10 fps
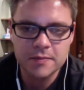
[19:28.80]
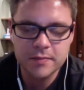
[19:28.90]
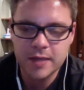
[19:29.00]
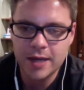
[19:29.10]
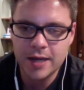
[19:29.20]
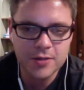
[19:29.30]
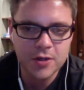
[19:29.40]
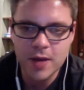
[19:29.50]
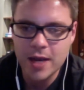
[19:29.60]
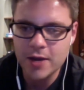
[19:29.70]
I don't
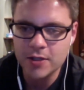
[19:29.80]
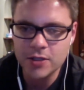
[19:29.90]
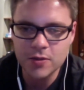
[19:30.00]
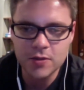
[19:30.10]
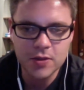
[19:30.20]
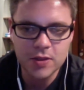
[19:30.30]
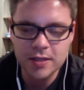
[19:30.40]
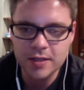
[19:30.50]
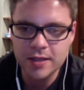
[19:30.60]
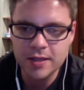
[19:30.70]
know how you could
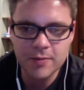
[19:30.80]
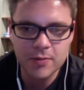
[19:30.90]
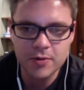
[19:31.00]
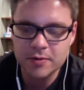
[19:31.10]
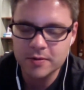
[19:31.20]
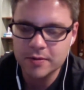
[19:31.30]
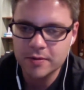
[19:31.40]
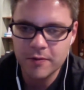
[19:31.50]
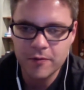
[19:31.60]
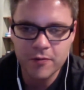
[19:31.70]
think that they were
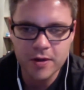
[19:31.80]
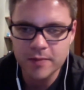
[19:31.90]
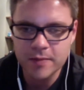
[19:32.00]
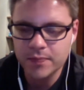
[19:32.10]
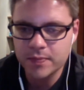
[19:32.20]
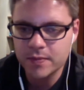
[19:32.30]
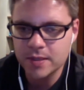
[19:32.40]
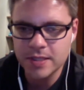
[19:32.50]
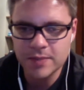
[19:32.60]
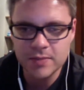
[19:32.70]
from the
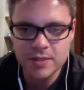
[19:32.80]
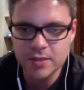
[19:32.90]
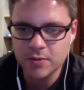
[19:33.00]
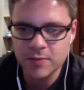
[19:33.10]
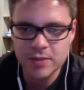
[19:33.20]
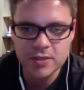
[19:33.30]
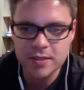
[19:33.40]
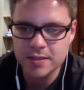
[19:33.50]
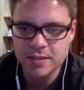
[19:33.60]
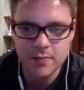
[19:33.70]
same distillery, much
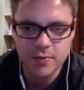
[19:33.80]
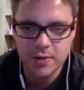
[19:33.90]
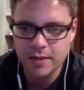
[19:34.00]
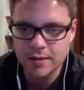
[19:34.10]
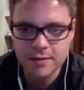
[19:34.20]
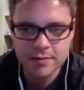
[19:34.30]
less the same brand.